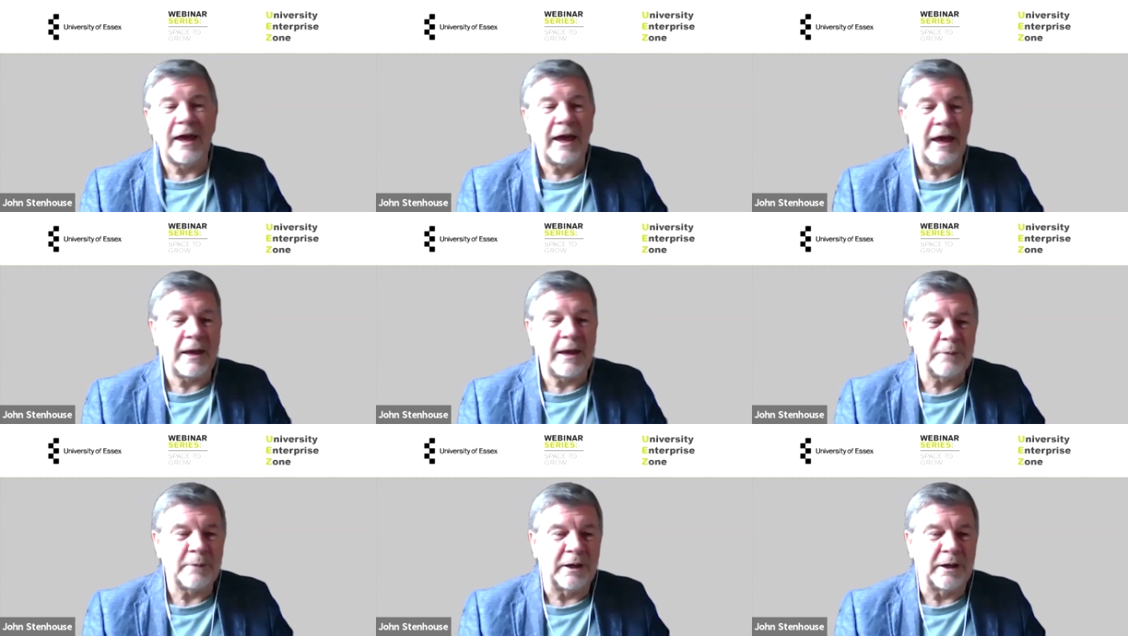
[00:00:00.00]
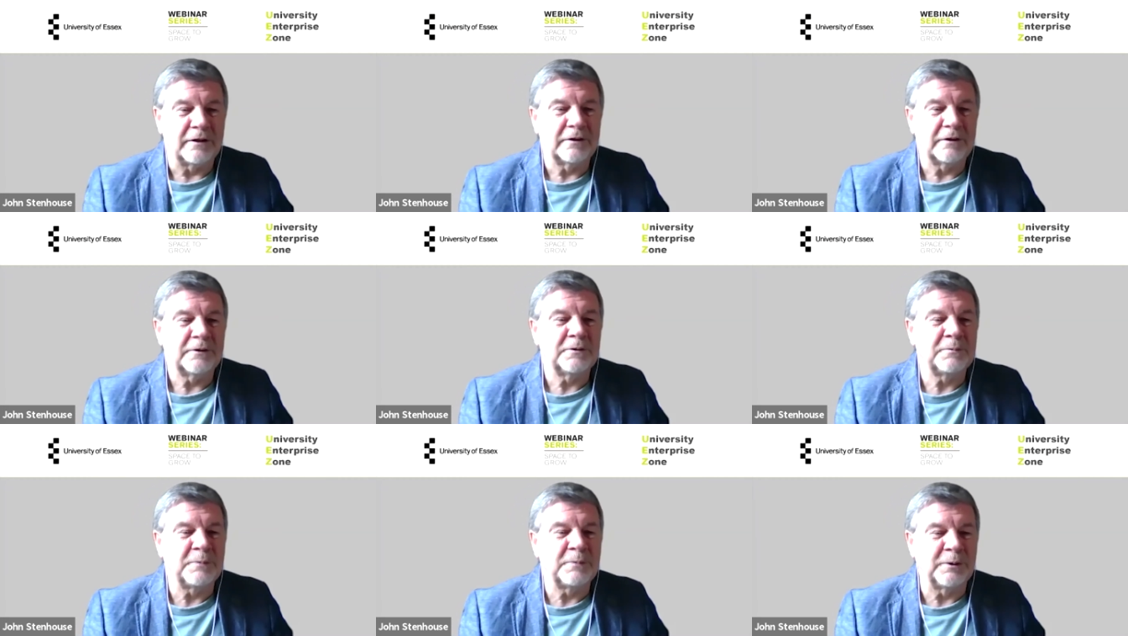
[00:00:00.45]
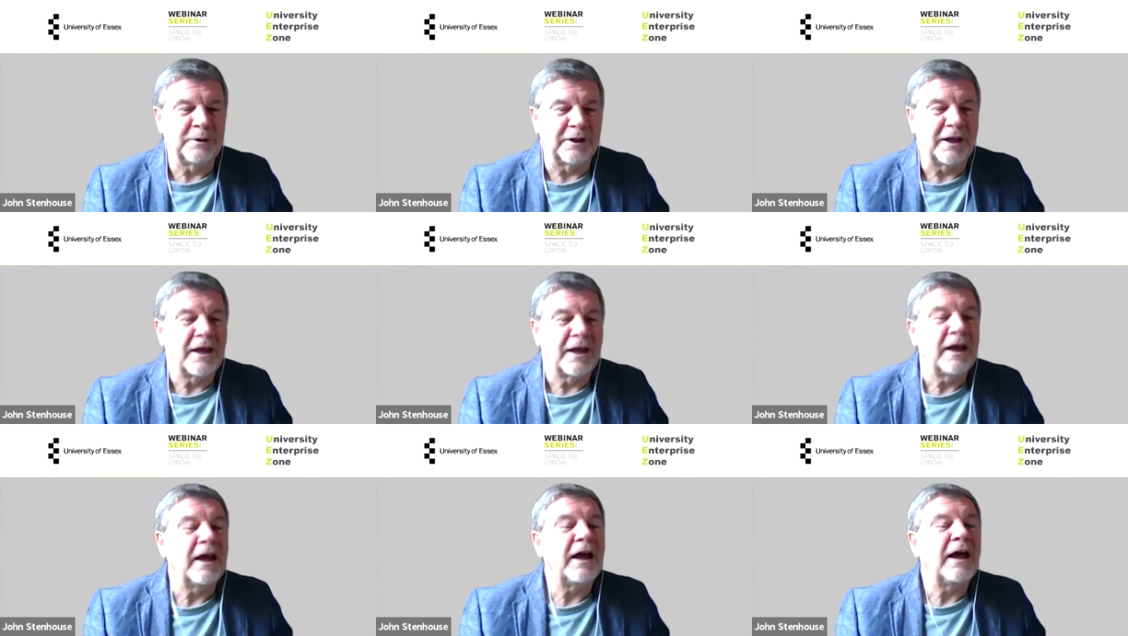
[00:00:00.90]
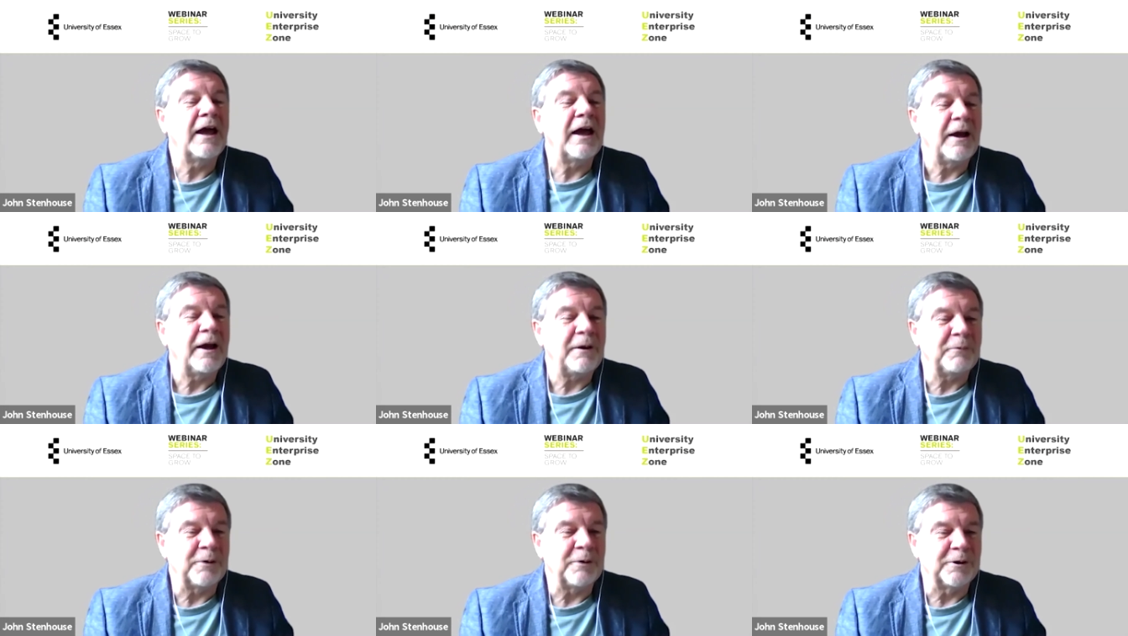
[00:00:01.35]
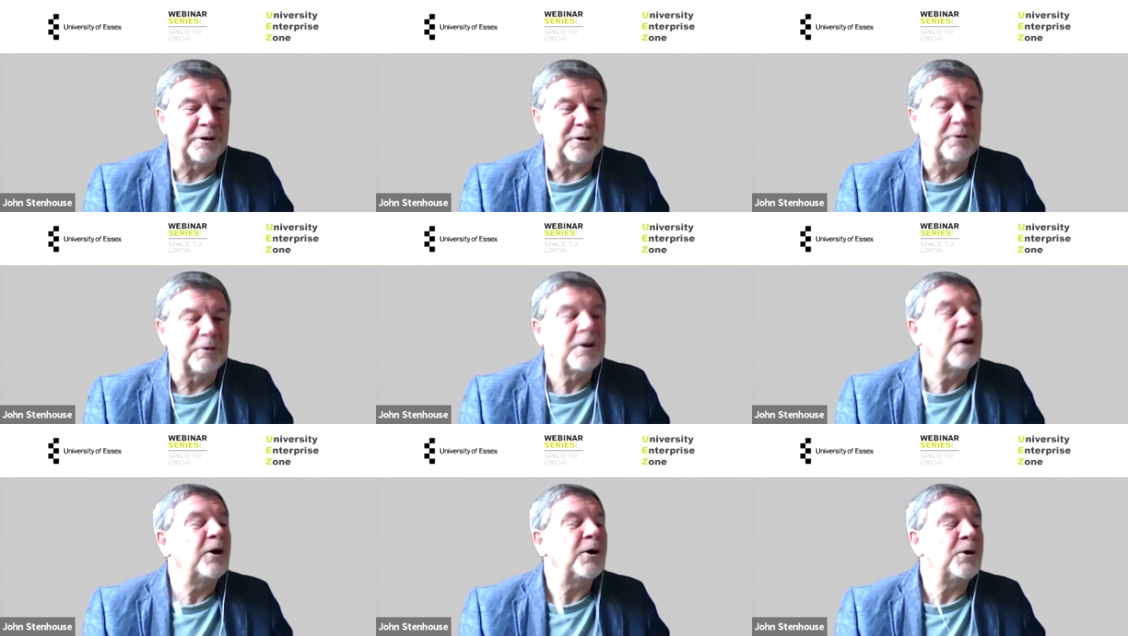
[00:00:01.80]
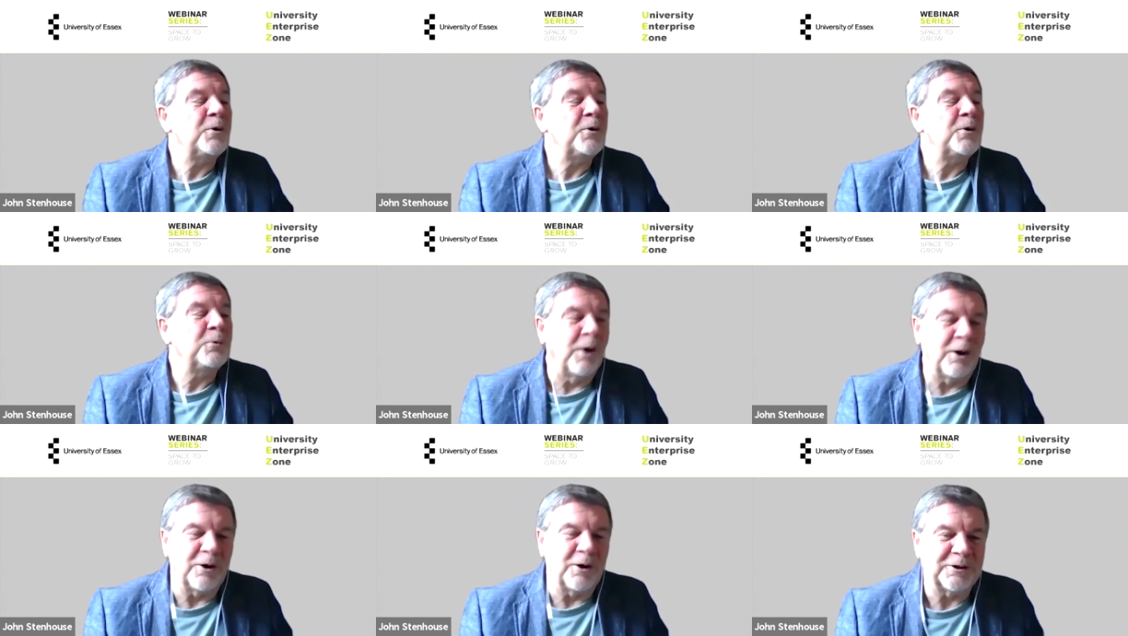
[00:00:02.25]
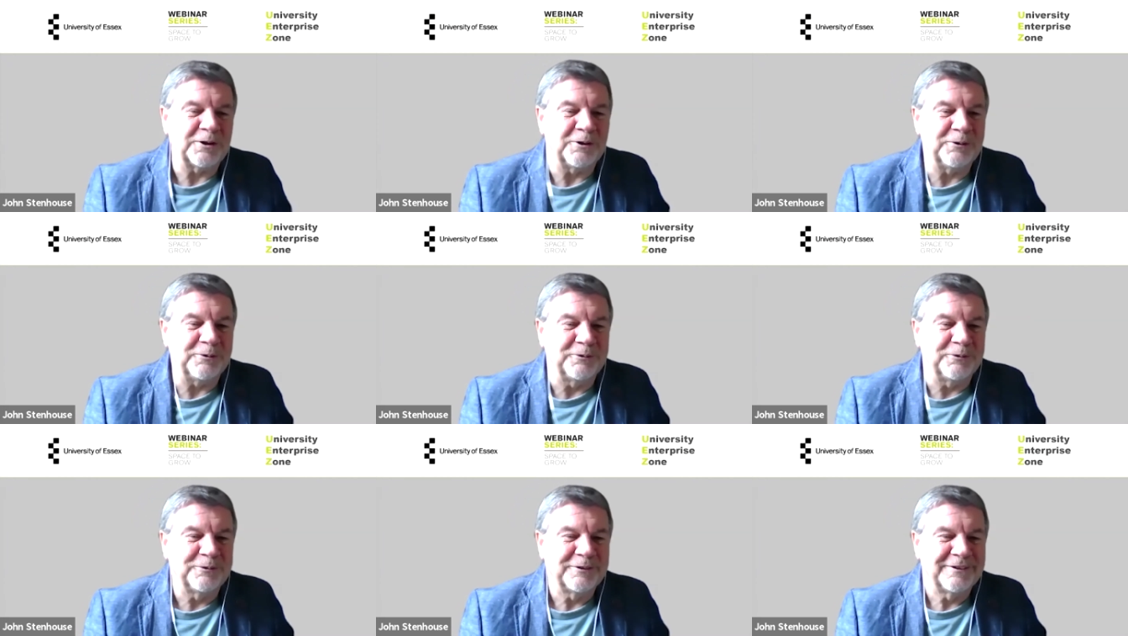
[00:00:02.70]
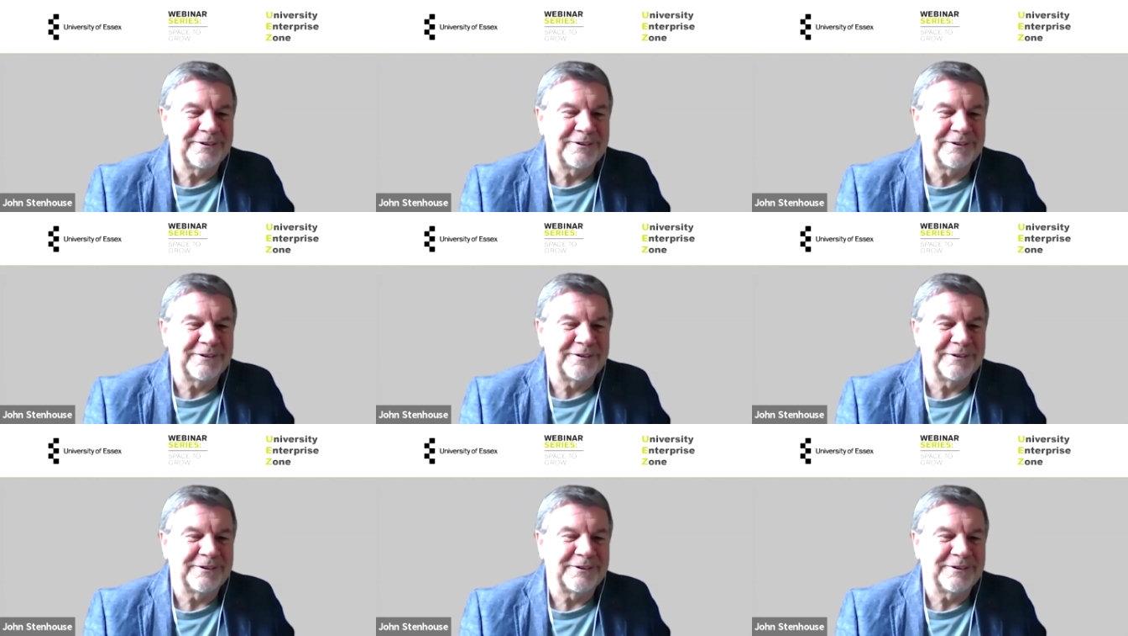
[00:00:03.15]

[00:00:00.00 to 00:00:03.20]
Emma, good morning. How are you? Who are you?